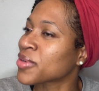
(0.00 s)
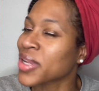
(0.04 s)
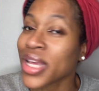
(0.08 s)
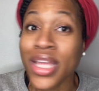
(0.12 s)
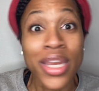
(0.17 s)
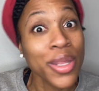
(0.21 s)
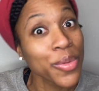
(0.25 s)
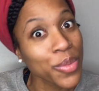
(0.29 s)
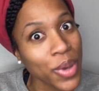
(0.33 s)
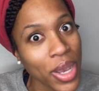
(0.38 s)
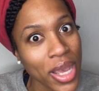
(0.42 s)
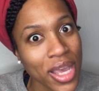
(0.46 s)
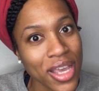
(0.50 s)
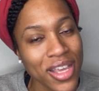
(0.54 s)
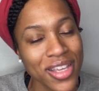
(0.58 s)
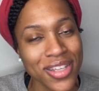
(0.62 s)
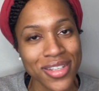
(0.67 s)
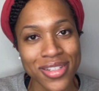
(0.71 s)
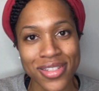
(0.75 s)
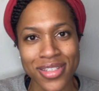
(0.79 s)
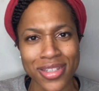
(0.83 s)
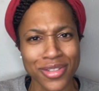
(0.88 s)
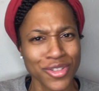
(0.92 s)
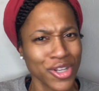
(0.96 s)

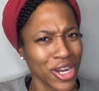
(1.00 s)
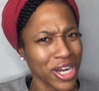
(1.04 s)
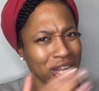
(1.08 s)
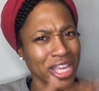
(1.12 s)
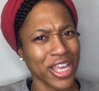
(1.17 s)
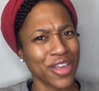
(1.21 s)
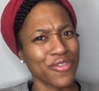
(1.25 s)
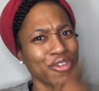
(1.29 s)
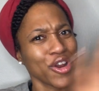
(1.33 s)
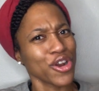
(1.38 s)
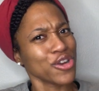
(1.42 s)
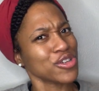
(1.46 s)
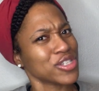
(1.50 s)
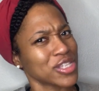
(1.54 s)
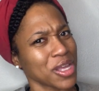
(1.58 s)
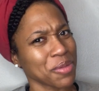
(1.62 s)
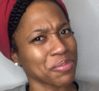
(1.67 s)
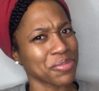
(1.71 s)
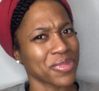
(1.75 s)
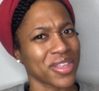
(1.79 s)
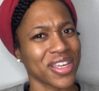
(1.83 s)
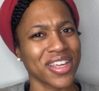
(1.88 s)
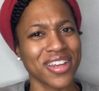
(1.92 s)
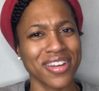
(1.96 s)
Anyways, I'm trying to give her
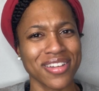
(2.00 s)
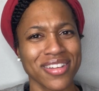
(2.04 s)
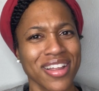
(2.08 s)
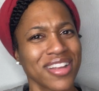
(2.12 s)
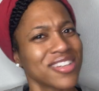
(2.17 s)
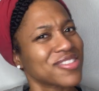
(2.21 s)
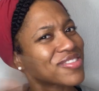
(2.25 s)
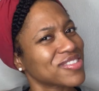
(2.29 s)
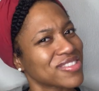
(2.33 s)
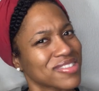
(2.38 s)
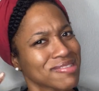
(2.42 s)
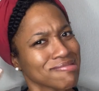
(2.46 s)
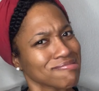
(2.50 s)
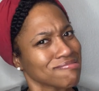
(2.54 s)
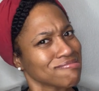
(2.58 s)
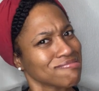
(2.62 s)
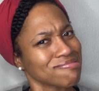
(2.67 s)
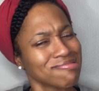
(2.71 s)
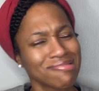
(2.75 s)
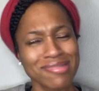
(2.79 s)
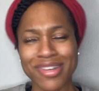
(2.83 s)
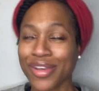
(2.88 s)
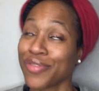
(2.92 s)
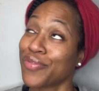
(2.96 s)
something. I'm
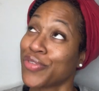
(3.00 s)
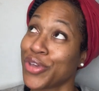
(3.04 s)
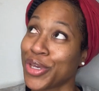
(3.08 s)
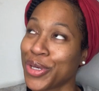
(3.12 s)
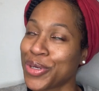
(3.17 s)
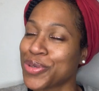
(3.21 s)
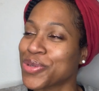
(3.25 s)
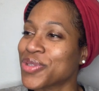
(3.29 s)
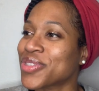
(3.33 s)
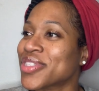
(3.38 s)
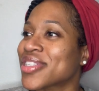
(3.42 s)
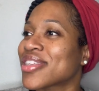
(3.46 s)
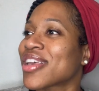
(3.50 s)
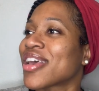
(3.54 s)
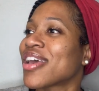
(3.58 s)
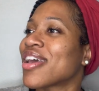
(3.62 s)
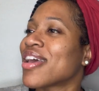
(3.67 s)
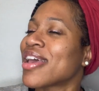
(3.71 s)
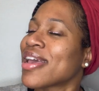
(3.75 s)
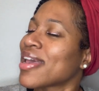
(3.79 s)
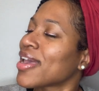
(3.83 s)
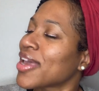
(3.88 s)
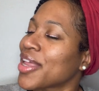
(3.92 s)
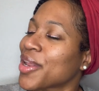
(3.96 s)
confused.
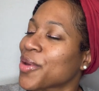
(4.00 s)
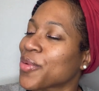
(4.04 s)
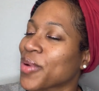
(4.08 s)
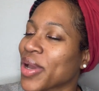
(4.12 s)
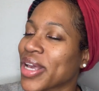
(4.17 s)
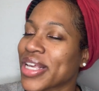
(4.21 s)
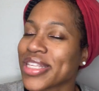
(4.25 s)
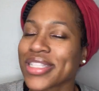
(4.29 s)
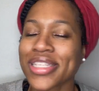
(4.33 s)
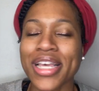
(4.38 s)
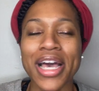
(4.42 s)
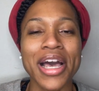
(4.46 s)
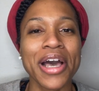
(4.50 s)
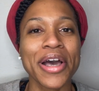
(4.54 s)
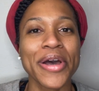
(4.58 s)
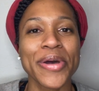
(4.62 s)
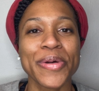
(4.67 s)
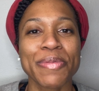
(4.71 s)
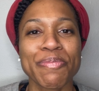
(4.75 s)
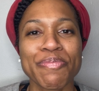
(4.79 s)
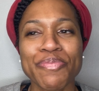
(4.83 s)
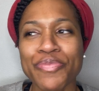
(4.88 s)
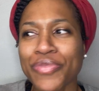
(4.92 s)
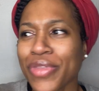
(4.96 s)
Anyways,
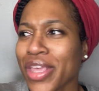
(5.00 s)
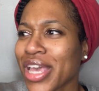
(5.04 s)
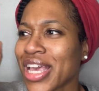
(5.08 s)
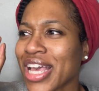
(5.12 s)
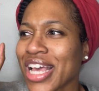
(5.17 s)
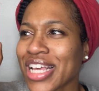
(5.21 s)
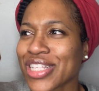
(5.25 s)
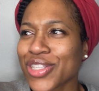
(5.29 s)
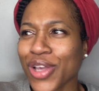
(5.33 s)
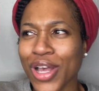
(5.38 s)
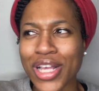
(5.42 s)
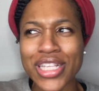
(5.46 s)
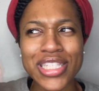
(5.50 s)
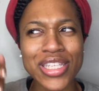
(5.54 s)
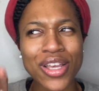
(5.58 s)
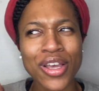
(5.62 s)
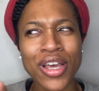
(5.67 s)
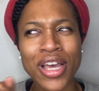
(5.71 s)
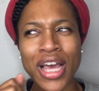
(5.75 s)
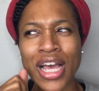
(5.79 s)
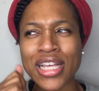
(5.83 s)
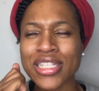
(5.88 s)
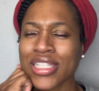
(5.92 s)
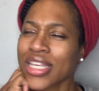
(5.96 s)
um, so I saw,
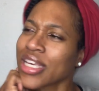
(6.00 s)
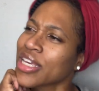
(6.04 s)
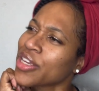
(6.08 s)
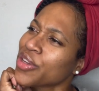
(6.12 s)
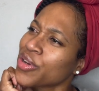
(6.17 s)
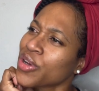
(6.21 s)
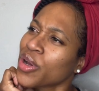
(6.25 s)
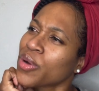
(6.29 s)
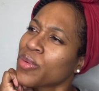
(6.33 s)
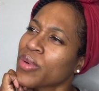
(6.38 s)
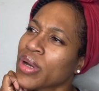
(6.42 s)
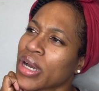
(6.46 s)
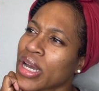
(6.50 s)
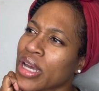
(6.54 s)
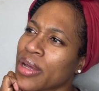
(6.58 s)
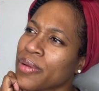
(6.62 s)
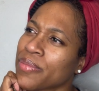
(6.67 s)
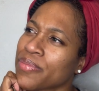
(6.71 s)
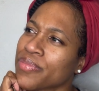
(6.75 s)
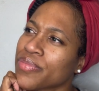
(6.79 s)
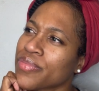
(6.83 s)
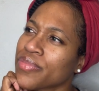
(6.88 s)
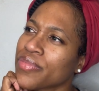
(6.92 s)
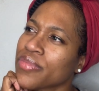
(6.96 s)
I said, you know what?
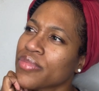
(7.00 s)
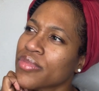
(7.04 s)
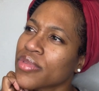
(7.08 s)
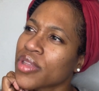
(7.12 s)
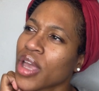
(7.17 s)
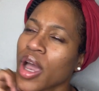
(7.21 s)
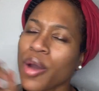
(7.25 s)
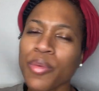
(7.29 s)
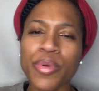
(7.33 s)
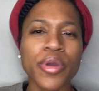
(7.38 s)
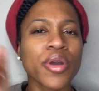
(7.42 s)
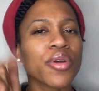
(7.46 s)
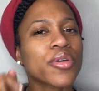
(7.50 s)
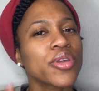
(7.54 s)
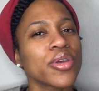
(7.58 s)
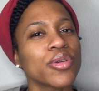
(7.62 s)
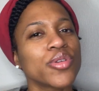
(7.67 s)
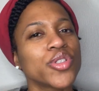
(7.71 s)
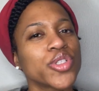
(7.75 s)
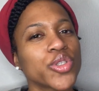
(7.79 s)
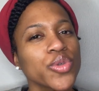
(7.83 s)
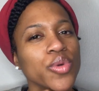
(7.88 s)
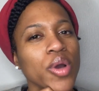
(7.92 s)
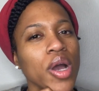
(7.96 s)
How are we going to
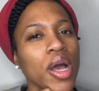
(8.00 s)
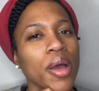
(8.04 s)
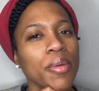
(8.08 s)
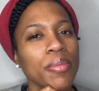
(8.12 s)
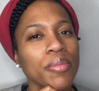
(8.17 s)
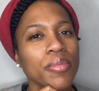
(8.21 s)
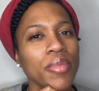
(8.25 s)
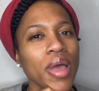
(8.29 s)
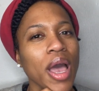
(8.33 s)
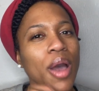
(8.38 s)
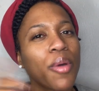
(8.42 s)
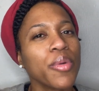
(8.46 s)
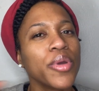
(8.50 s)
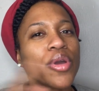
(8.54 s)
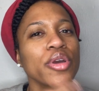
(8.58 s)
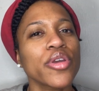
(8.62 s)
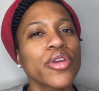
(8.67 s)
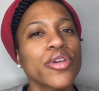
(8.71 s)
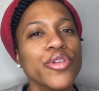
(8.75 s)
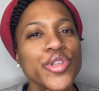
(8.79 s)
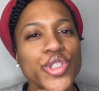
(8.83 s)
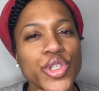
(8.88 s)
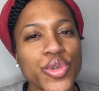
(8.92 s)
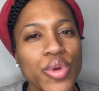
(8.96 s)
use you up? How are we going to
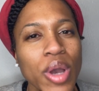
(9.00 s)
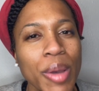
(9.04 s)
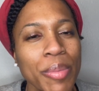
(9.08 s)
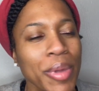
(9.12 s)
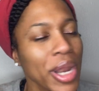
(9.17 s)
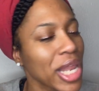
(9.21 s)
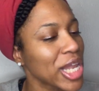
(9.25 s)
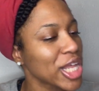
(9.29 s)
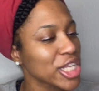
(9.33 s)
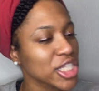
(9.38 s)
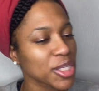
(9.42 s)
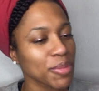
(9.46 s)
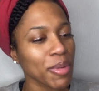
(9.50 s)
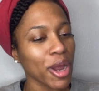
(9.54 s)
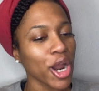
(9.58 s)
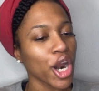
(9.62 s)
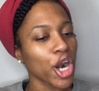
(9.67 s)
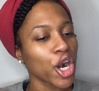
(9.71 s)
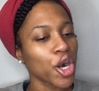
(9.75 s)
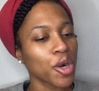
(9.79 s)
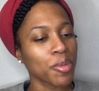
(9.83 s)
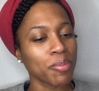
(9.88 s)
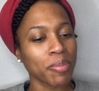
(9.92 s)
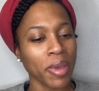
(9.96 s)
use you up? And I looked at my
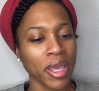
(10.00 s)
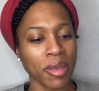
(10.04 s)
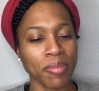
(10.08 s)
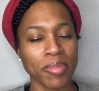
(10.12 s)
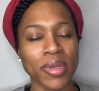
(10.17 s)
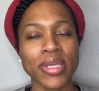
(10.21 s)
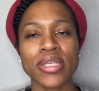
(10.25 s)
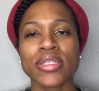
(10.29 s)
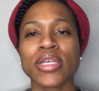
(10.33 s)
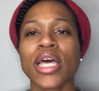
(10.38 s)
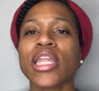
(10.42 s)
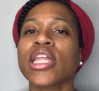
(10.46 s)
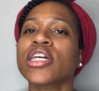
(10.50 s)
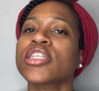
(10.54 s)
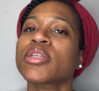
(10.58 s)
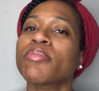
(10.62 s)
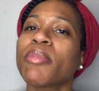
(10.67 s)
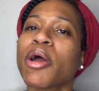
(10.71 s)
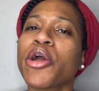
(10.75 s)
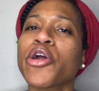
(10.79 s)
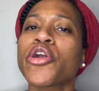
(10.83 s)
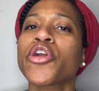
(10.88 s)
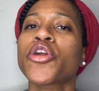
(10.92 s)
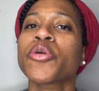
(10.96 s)
herb babies. I looked at
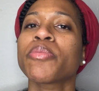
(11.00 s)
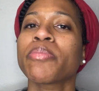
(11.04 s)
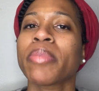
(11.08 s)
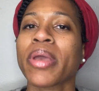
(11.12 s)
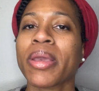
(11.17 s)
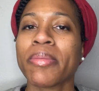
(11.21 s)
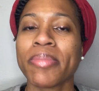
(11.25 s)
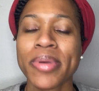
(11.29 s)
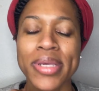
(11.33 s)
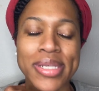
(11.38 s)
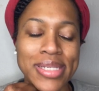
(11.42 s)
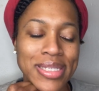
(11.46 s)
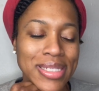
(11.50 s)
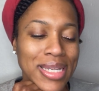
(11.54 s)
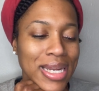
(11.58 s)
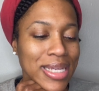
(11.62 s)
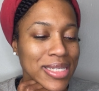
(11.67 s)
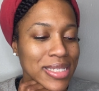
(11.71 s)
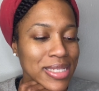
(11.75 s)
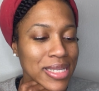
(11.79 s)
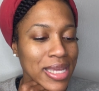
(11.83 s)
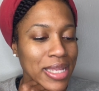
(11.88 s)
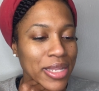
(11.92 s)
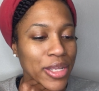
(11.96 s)
my herb babies and I
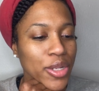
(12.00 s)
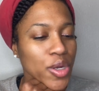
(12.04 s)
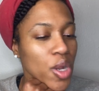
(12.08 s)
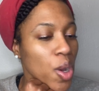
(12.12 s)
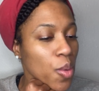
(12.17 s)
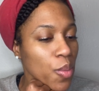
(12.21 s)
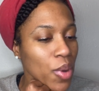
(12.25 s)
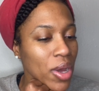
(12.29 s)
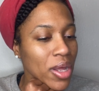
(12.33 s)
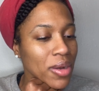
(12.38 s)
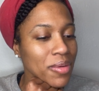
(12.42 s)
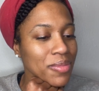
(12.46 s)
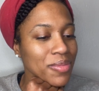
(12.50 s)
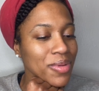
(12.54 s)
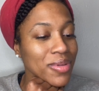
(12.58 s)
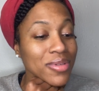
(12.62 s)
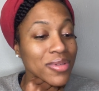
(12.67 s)
said, you know what?